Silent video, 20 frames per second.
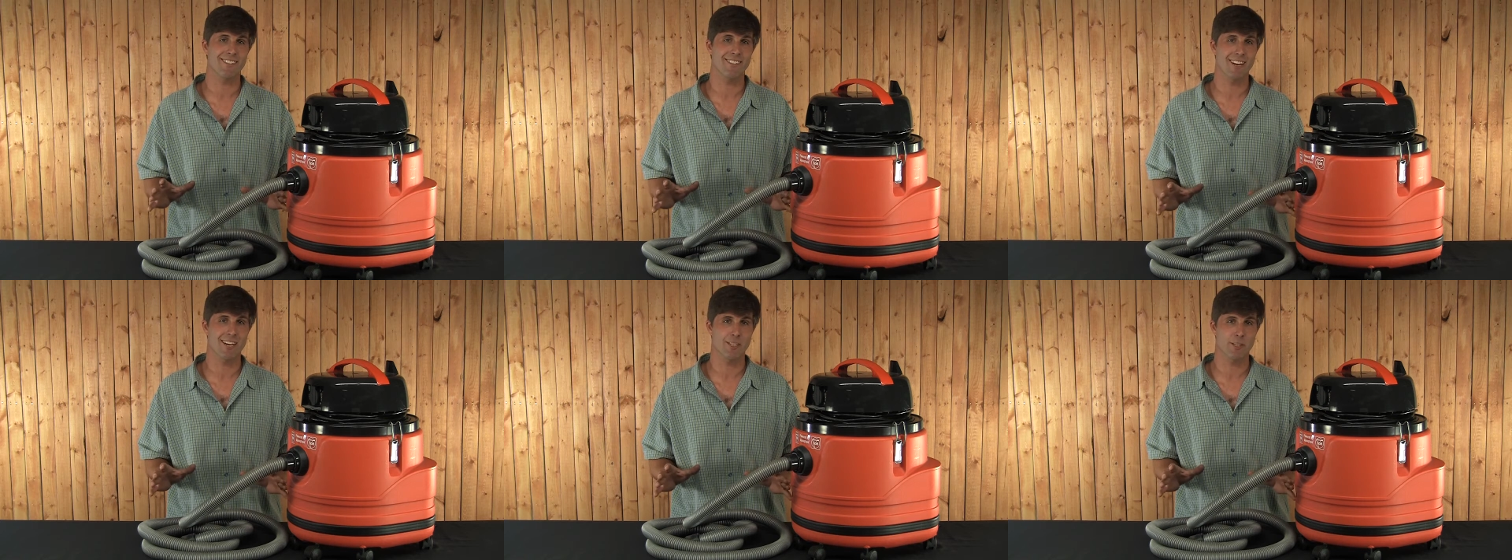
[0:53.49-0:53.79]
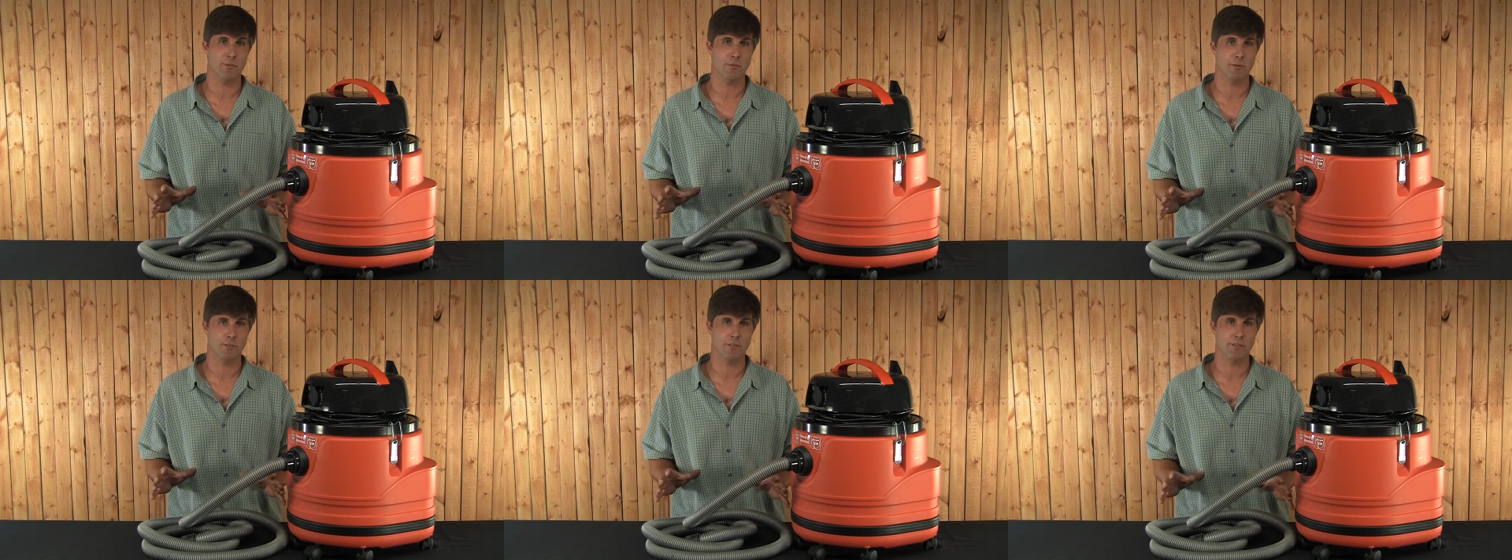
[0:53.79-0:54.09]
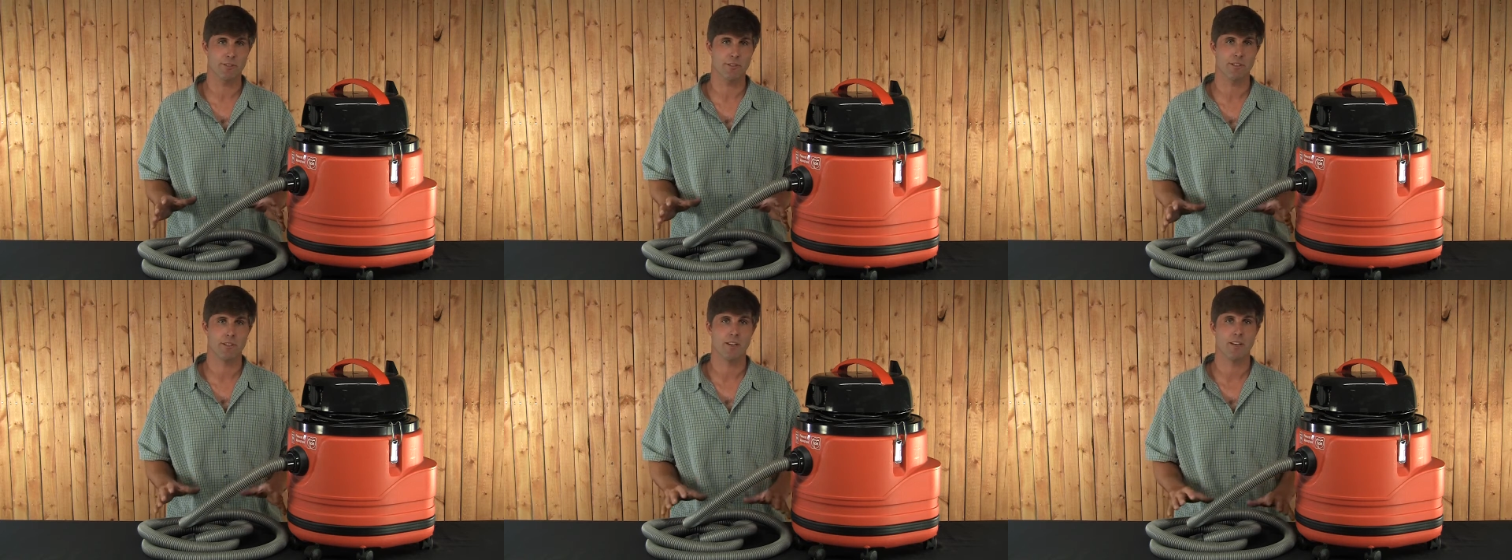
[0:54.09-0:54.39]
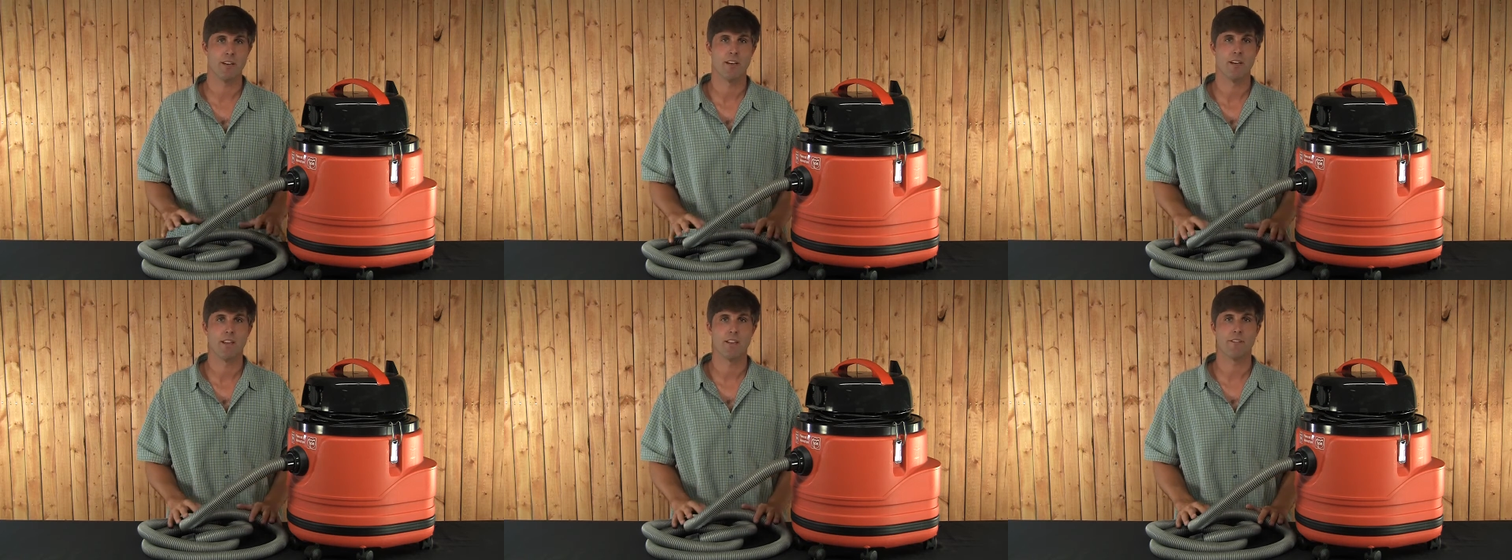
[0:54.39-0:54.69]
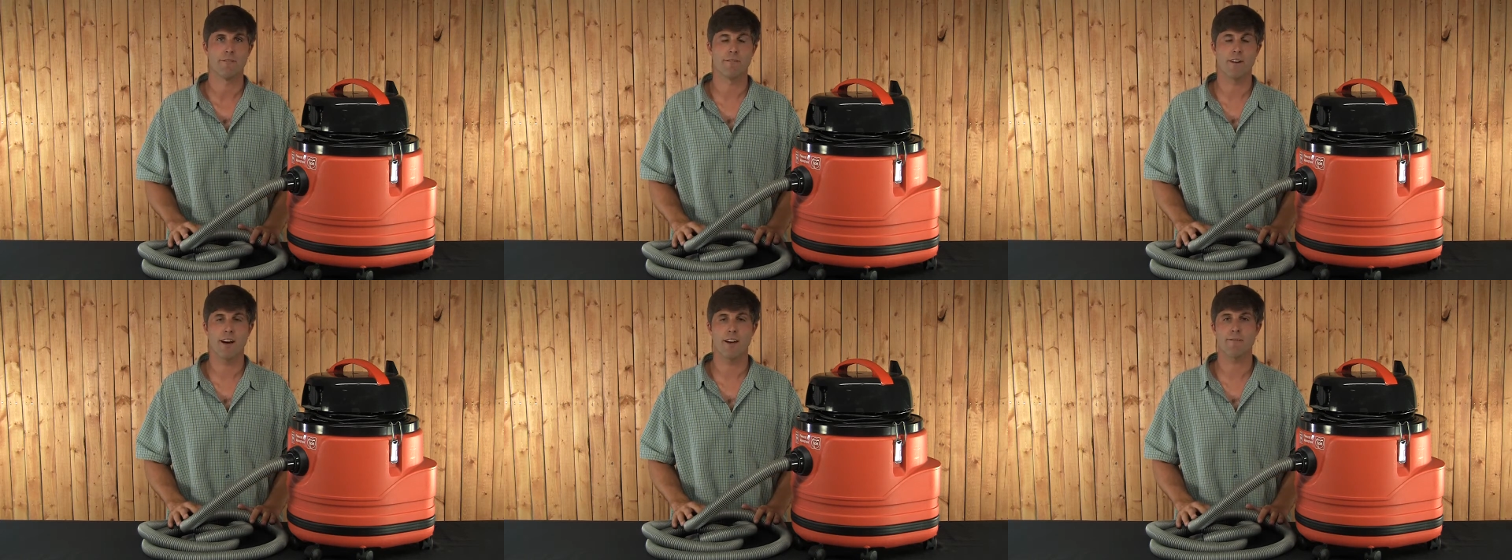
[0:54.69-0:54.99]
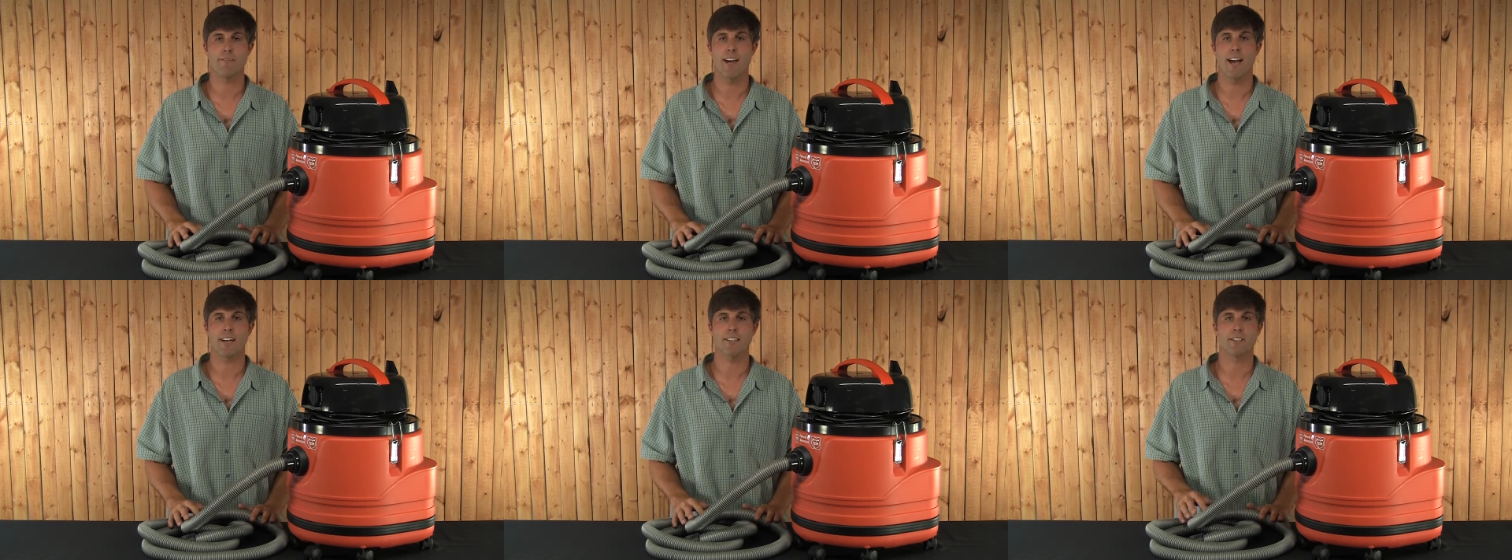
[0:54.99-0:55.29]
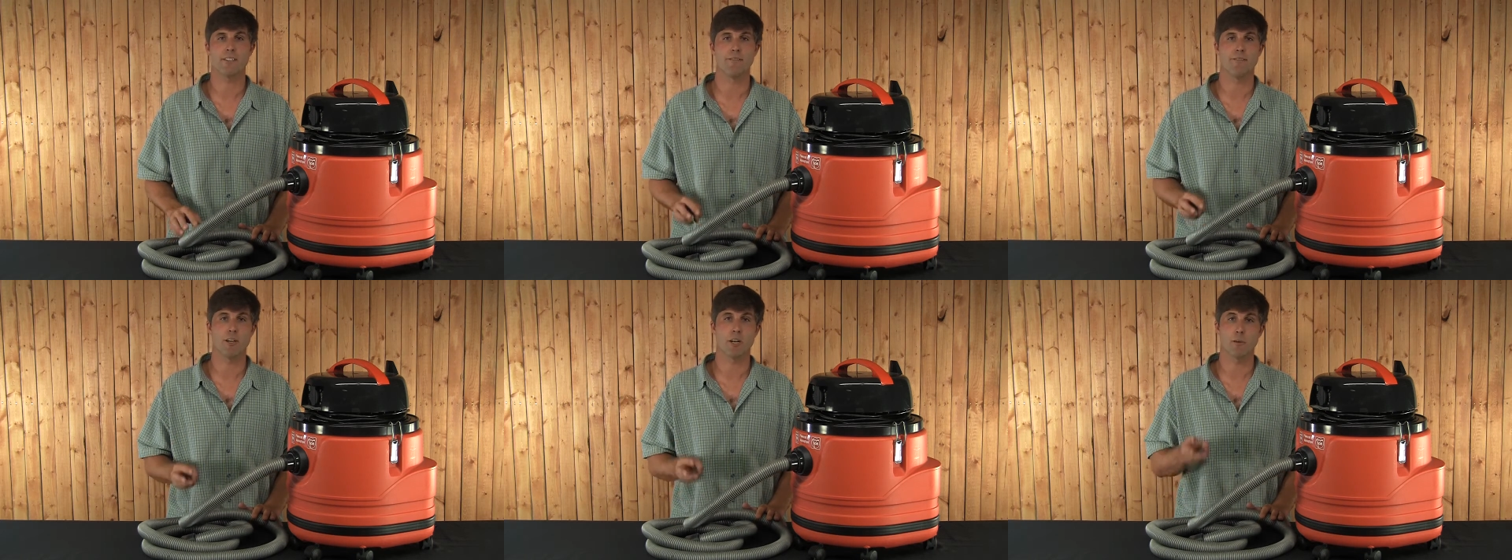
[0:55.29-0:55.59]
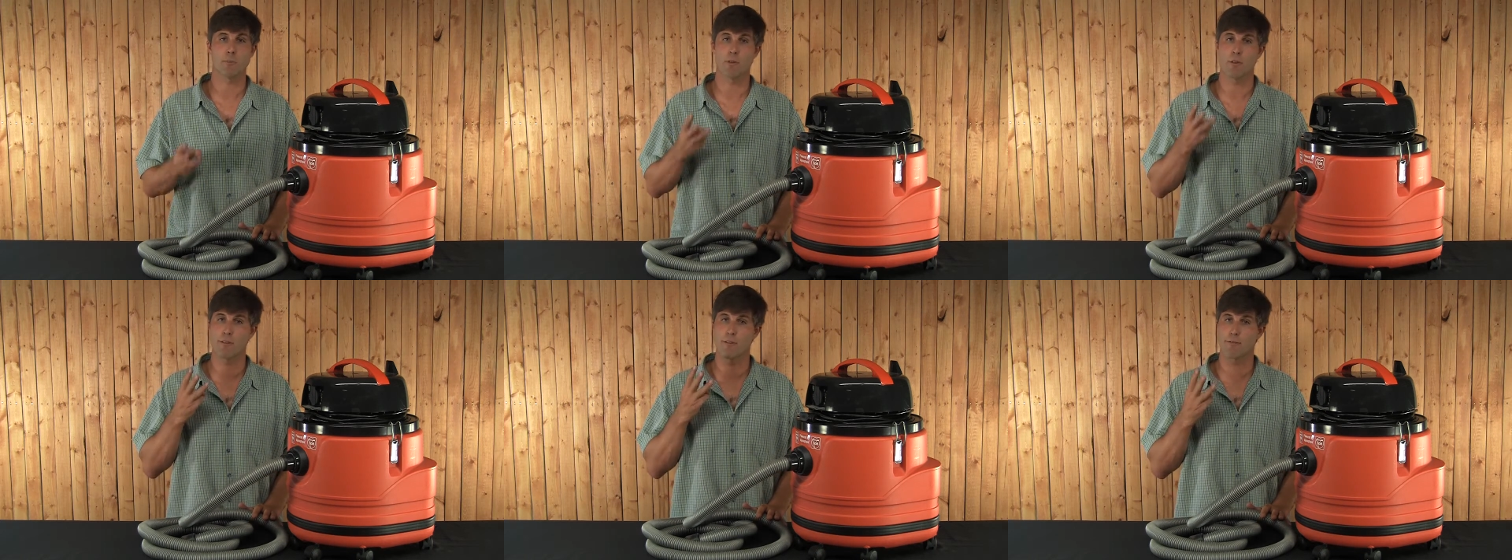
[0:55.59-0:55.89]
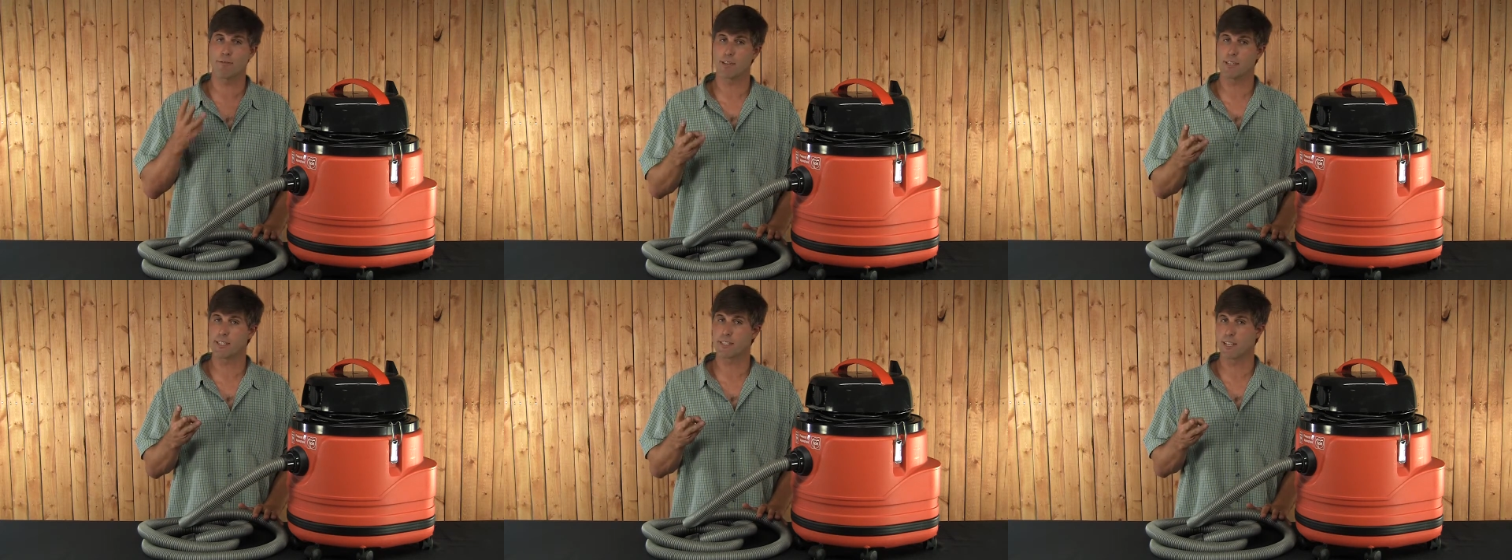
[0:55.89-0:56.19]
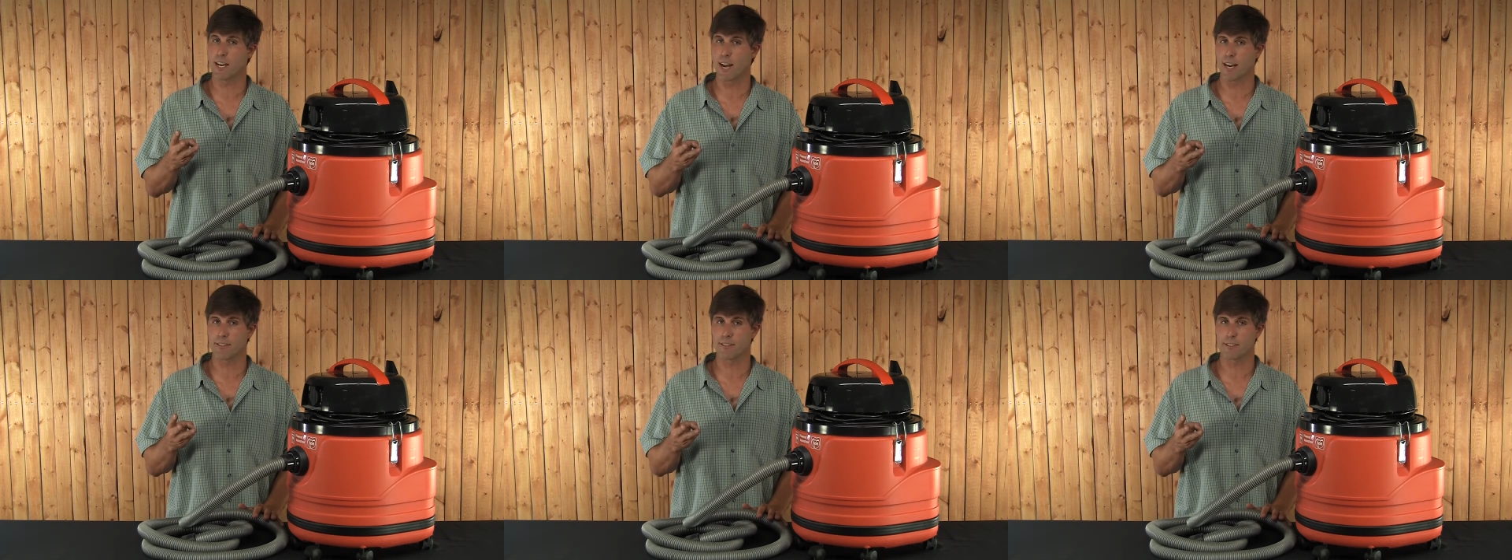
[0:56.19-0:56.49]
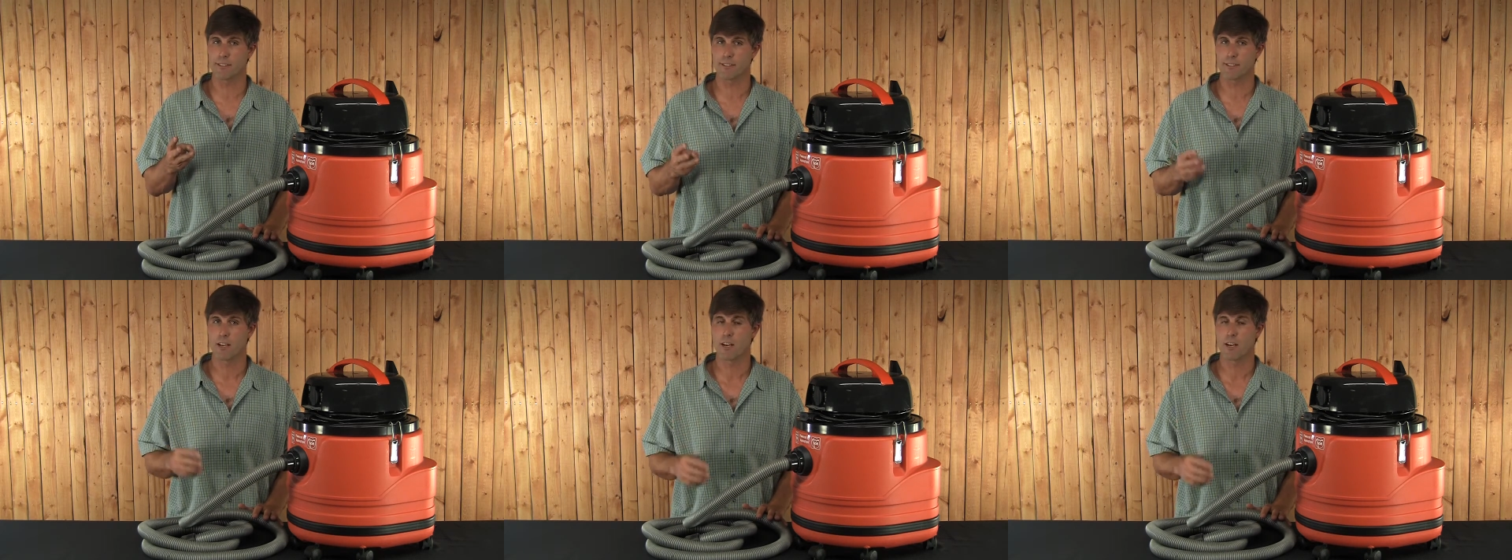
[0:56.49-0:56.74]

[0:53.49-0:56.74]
decibels. The Fein vacs are available in three sizes: